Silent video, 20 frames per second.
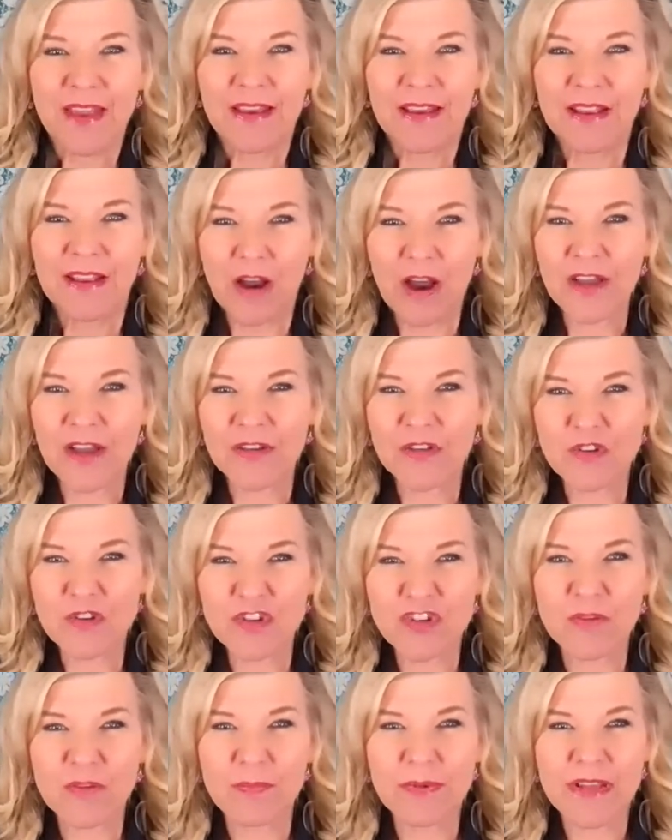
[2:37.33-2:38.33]
God, you
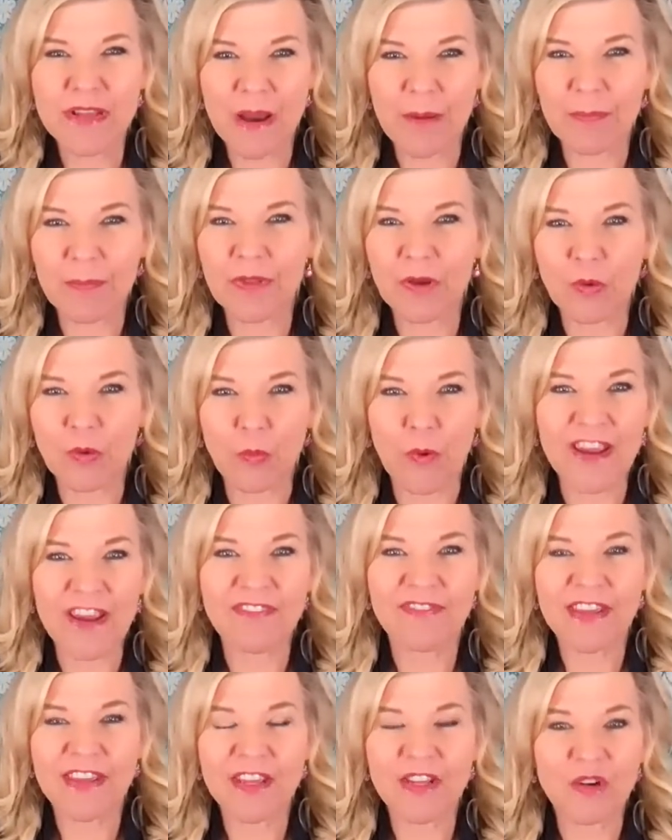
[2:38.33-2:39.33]
should be up there
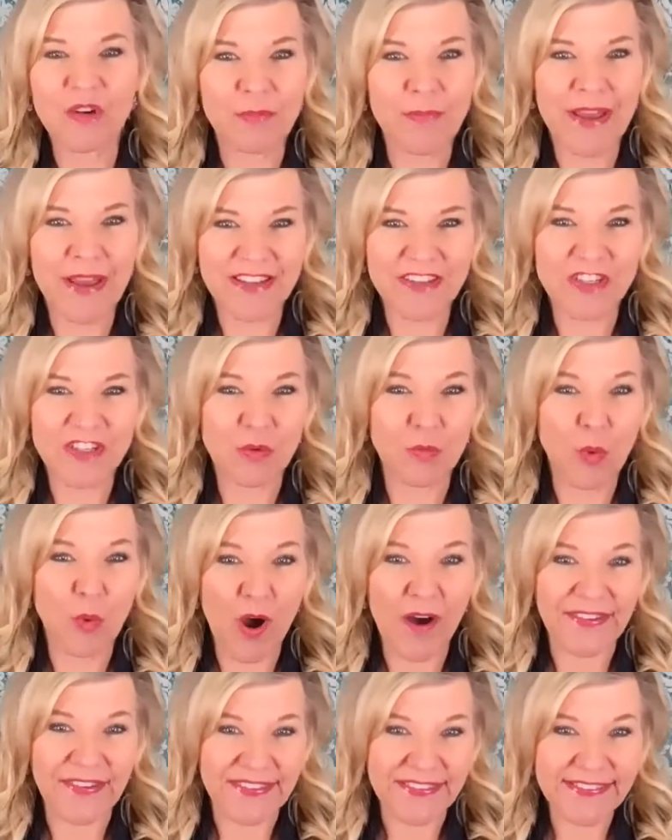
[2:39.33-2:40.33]
waving your magic
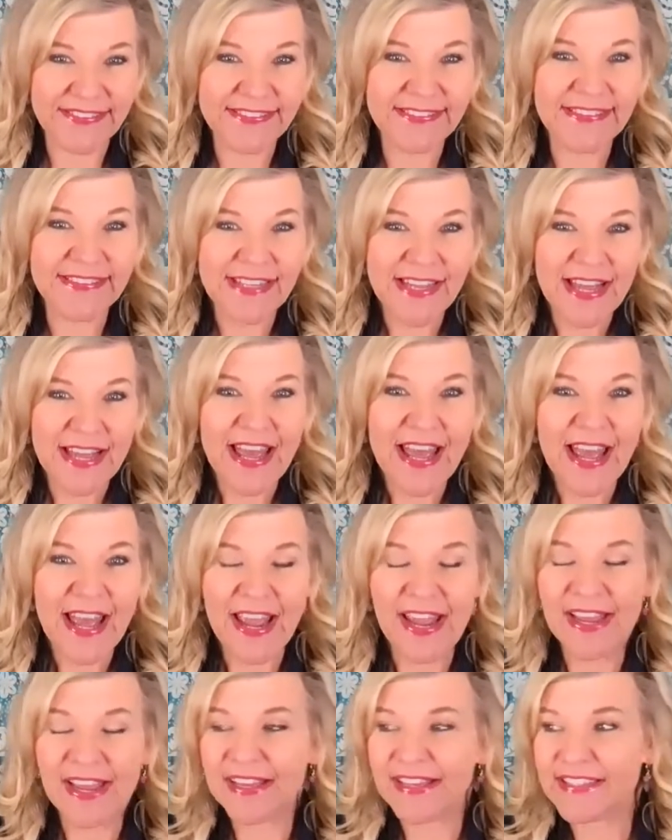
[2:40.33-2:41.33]
wand.
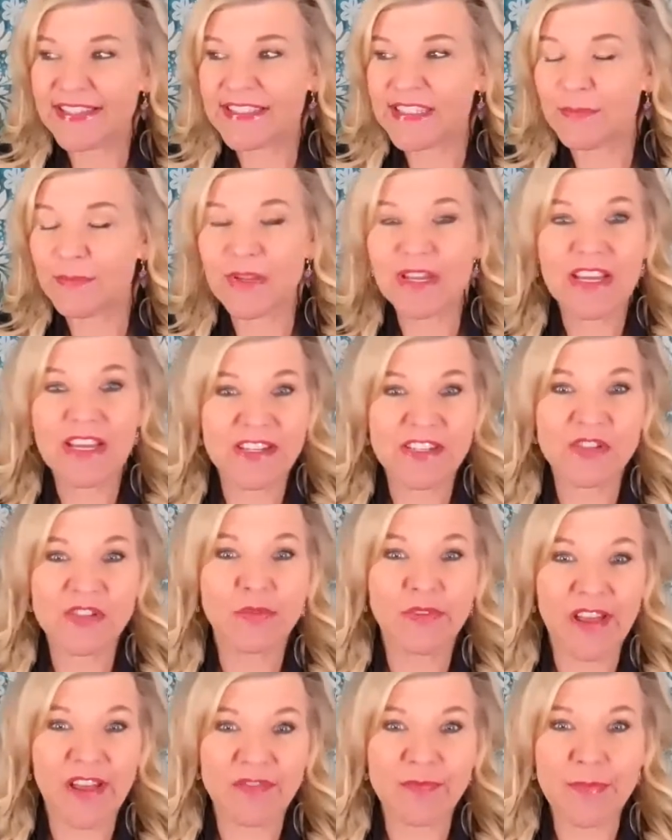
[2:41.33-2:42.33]
And because you
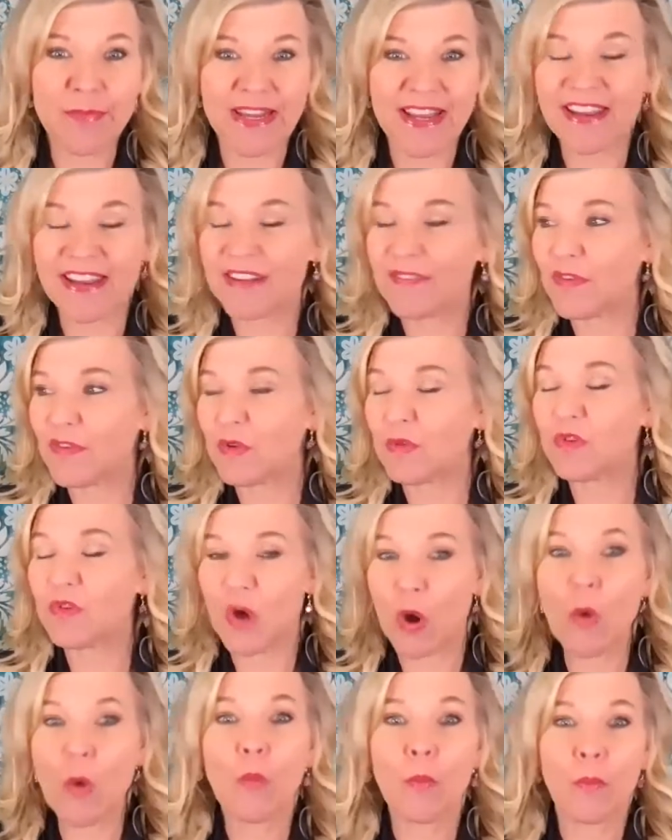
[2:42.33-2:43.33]
love me. And if you
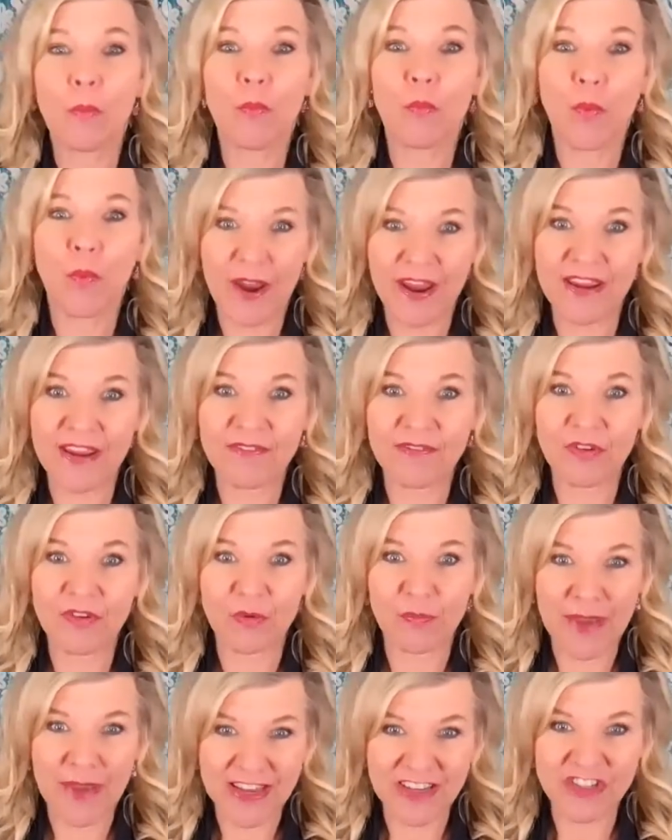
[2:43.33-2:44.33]
don't wave
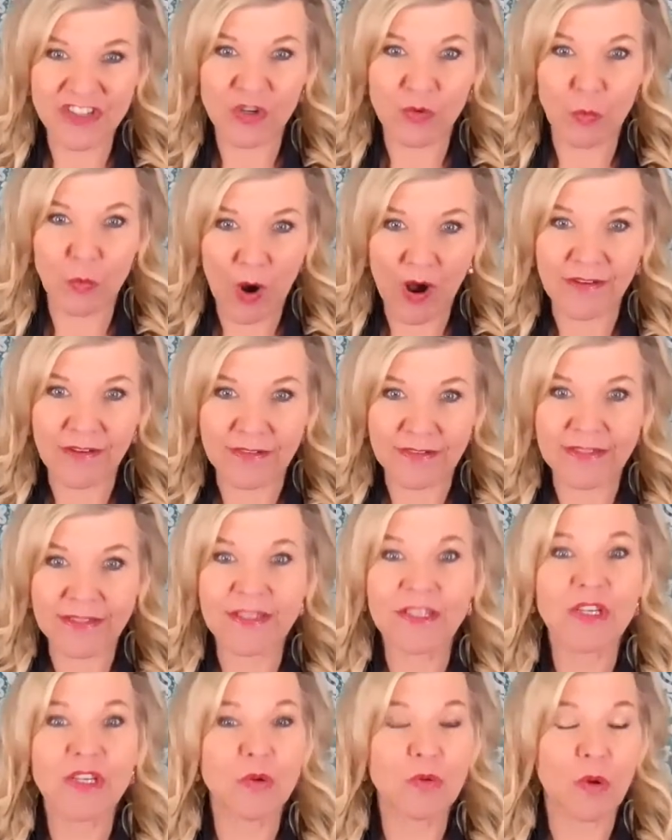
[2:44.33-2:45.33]
your magic wand,
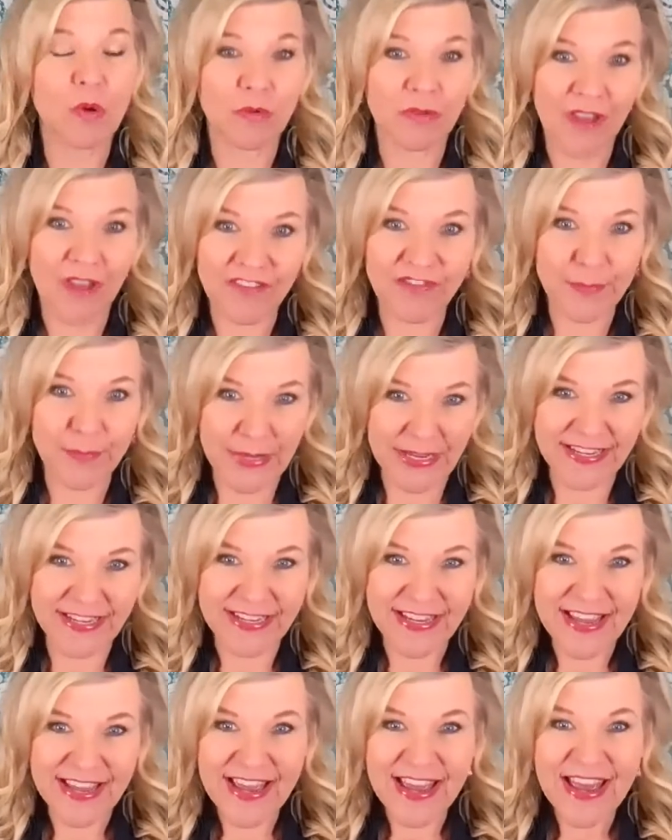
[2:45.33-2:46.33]
you don't love
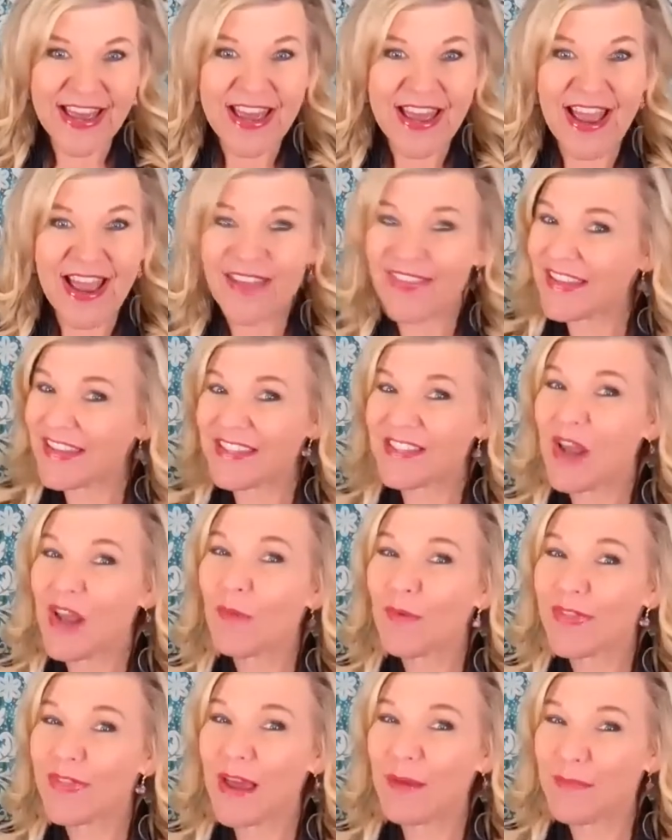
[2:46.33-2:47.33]
me. And that's not
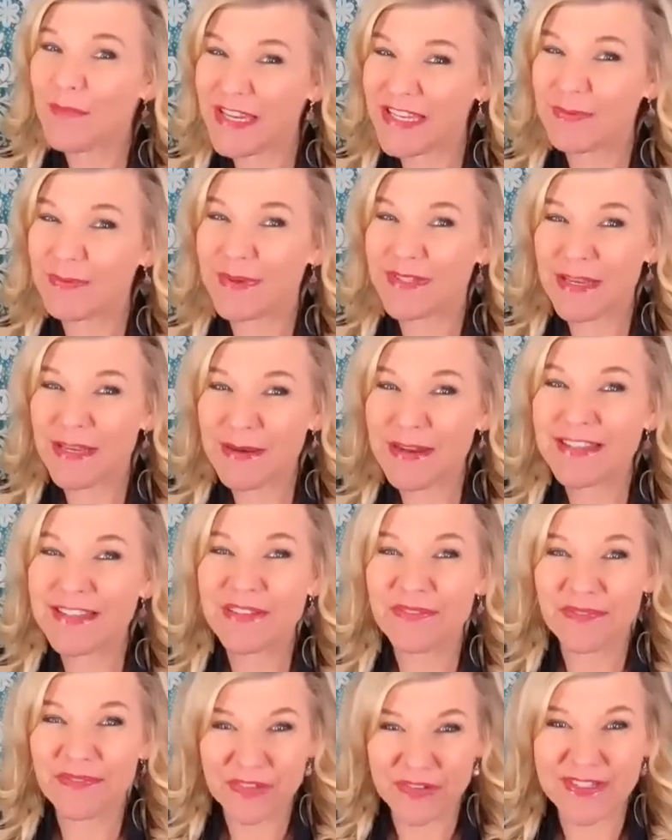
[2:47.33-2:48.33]
what that means, but sometimes
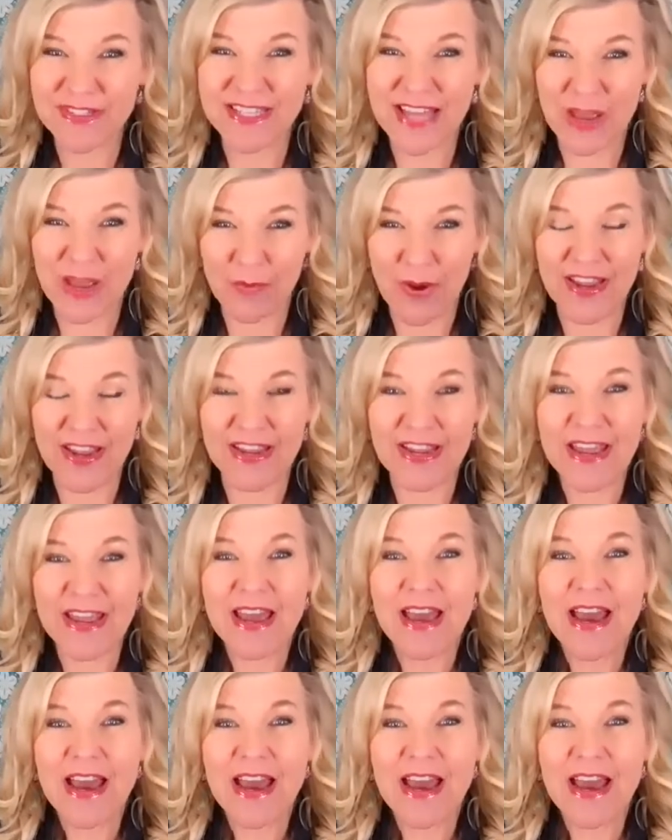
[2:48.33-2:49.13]
it feels that way.